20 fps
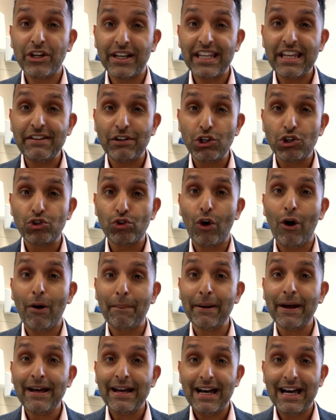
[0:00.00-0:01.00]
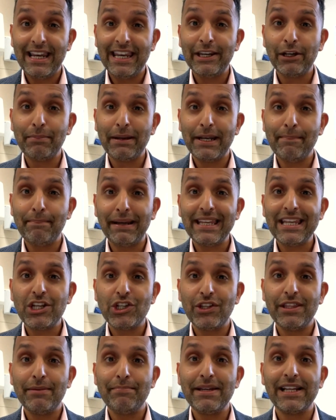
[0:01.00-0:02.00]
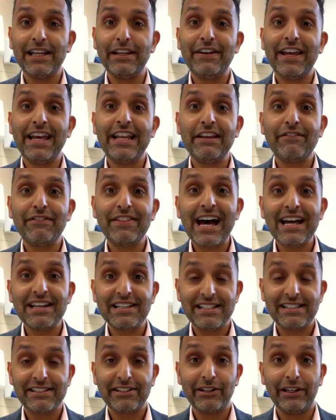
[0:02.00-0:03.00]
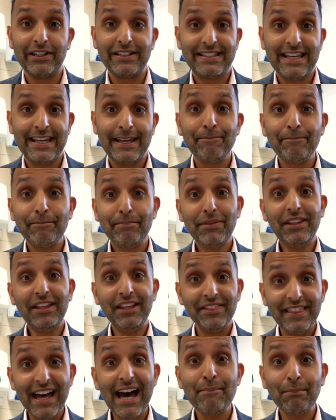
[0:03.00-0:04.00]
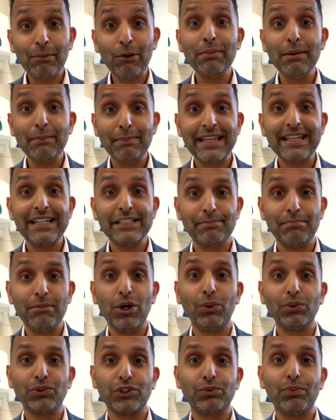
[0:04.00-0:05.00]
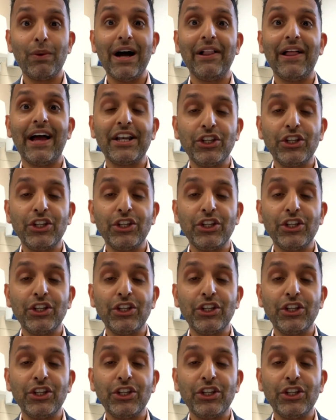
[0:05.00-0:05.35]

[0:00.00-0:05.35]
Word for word: you can even drop a little bit of bleach in the middle of it, and if that discolours it, that probably is mould as well.